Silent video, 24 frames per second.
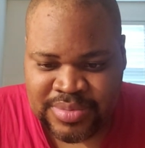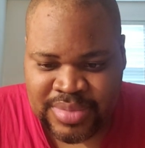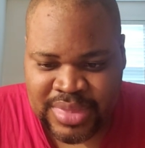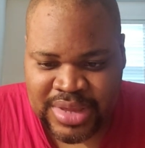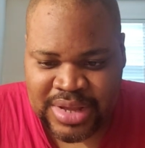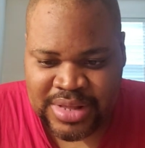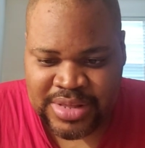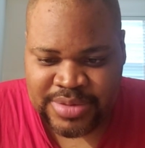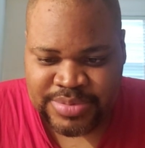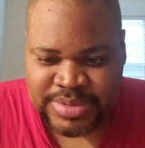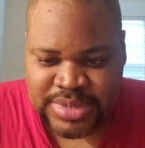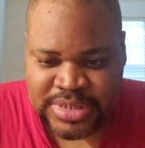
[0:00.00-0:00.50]

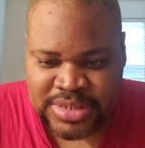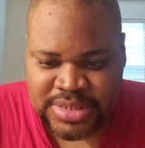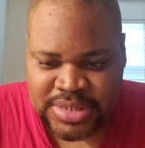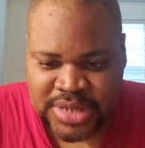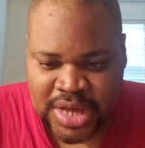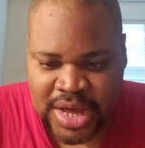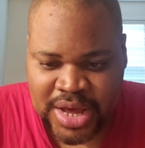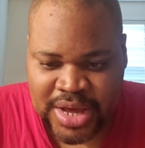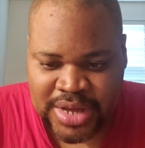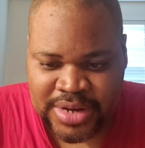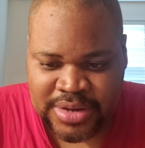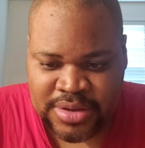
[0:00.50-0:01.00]
Clemson
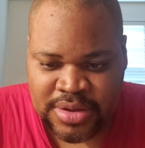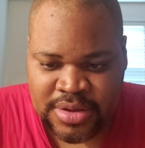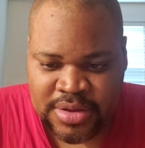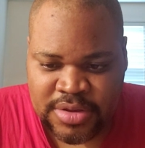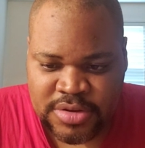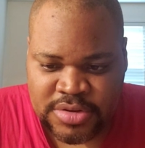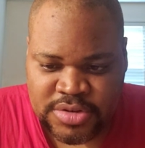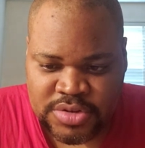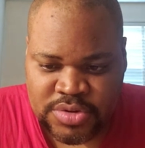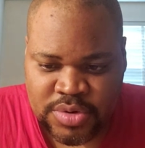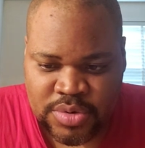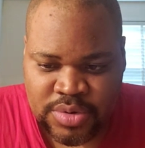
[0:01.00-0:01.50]
tied
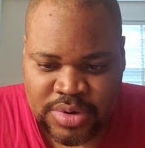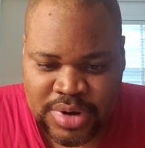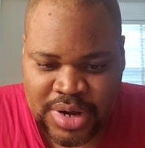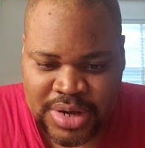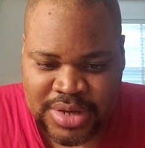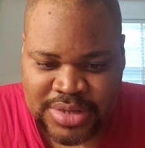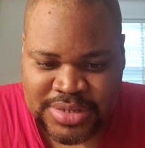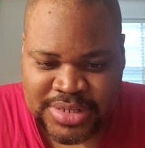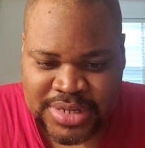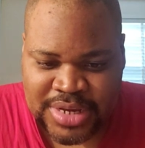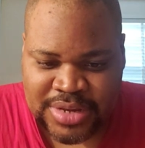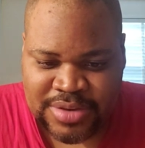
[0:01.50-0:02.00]
score on
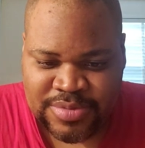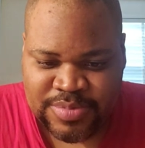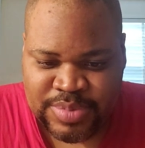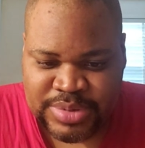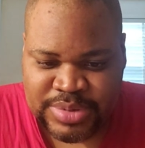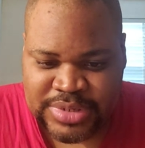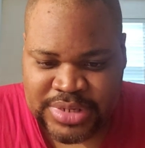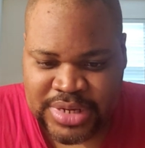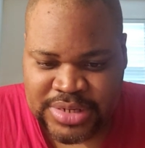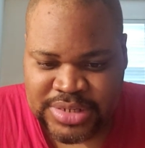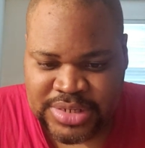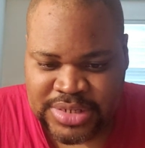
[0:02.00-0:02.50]
consecutive
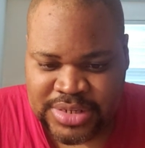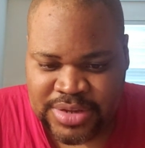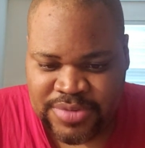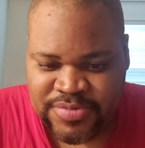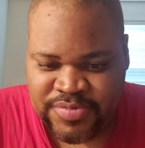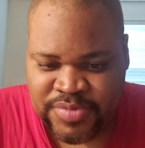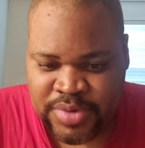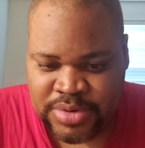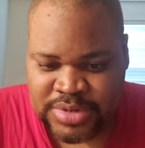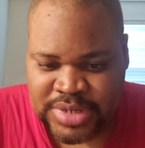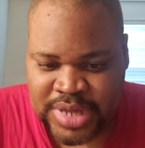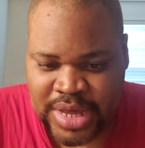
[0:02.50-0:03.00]
possessions in
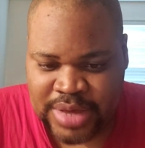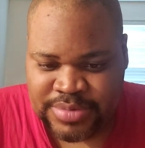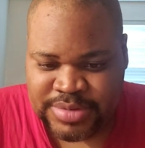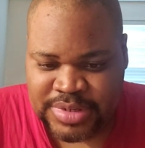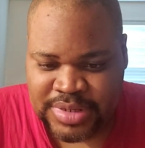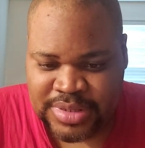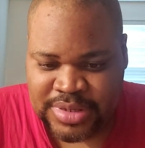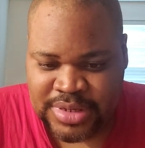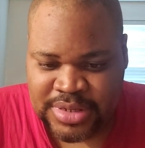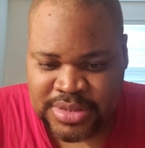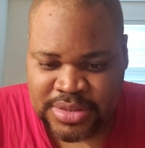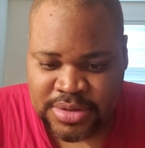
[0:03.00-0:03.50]
first half to
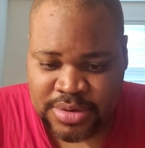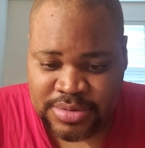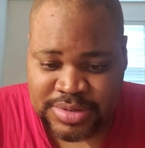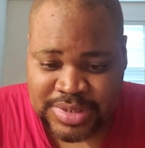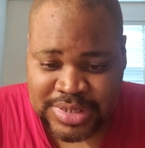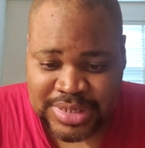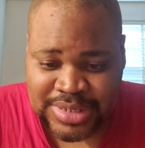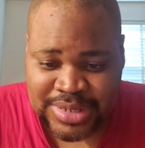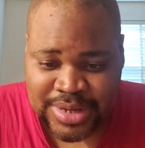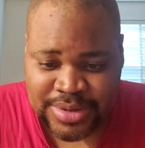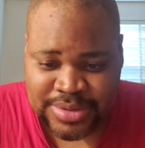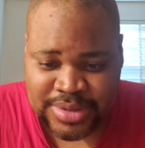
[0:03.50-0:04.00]
lead
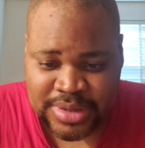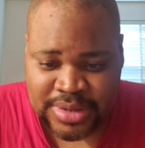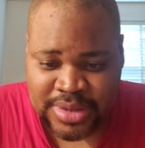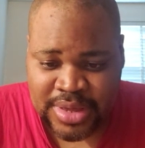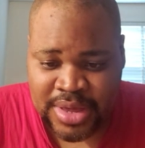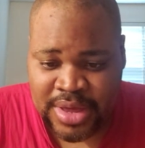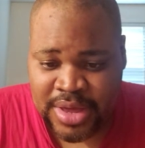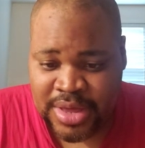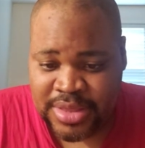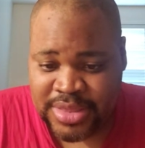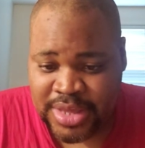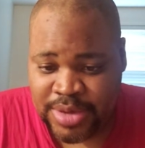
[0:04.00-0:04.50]
13-0.
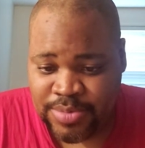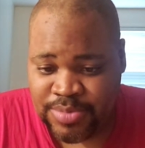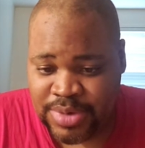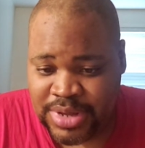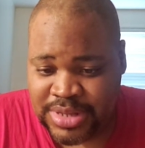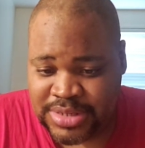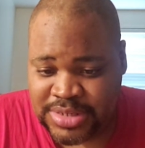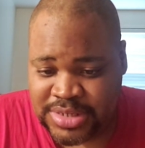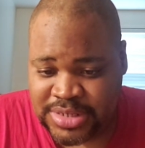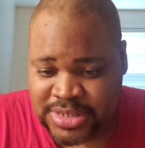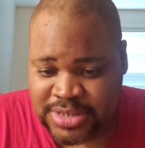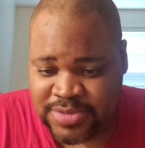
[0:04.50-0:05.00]
They went
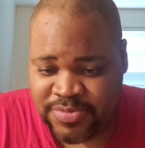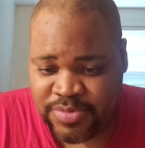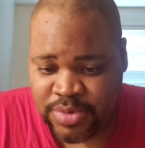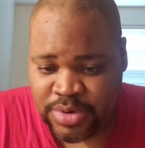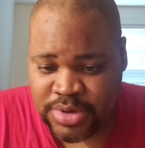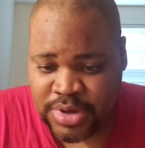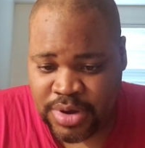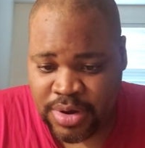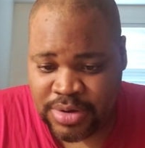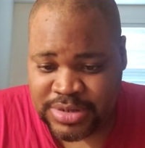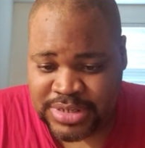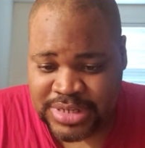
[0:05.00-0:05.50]
64
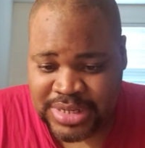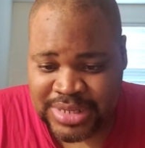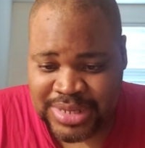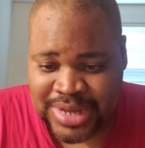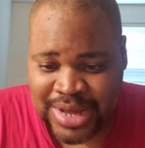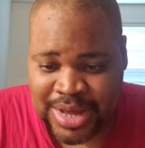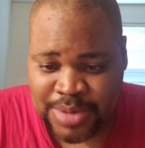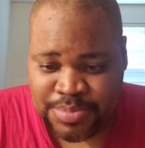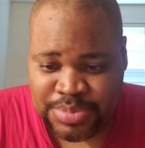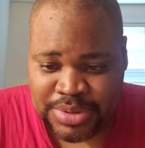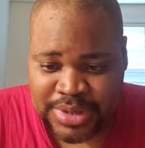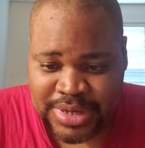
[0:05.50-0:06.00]
yards in 9
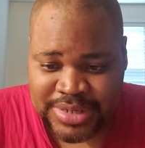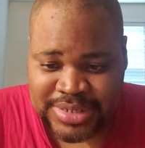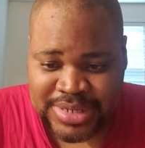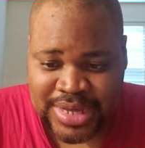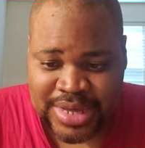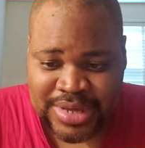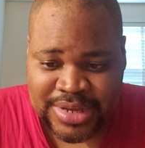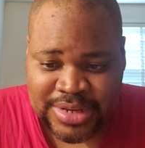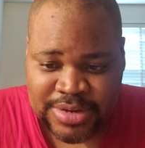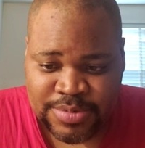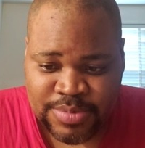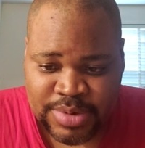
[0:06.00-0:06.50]
plays that
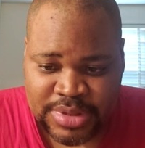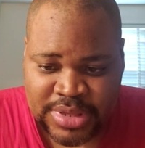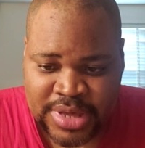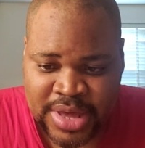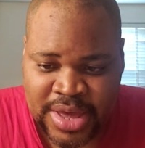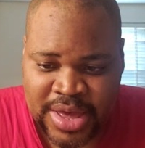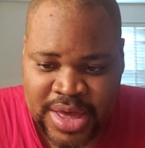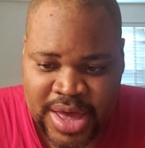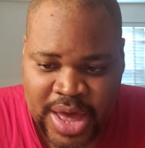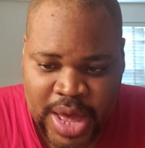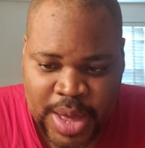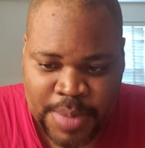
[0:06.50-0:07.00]
ended with
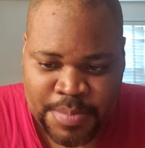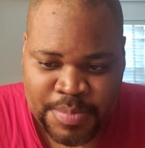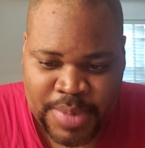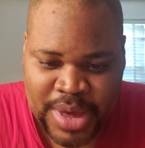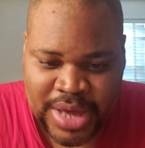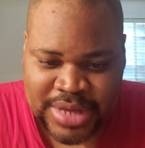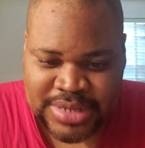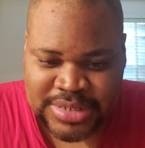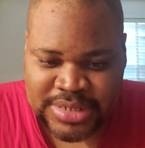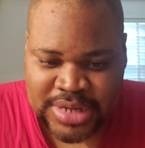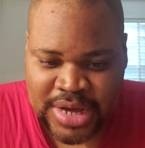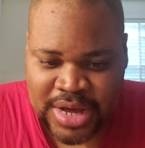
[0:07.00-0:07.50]

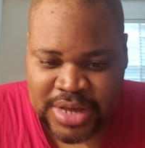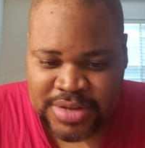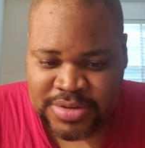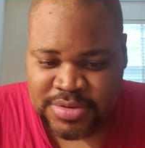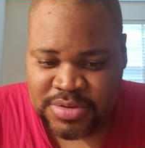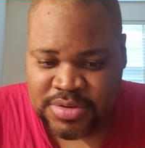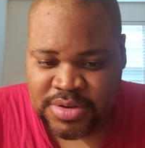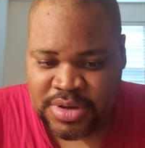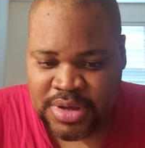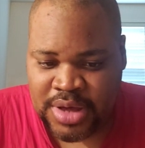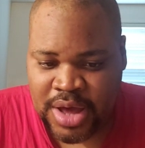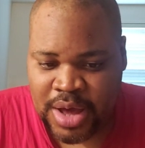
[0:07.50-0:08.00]
halfback Don
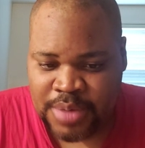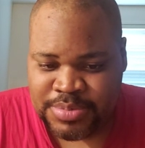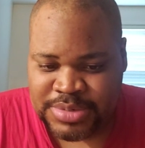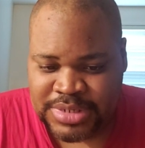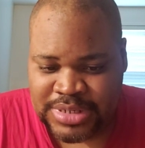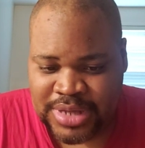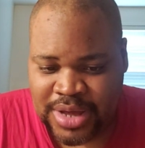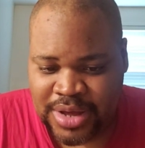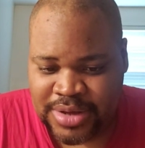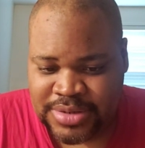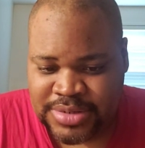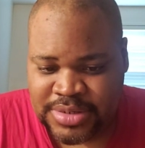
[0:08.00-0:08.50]

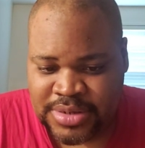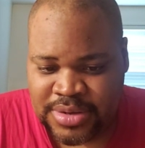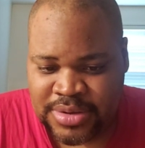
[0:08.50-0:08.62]
Comstock's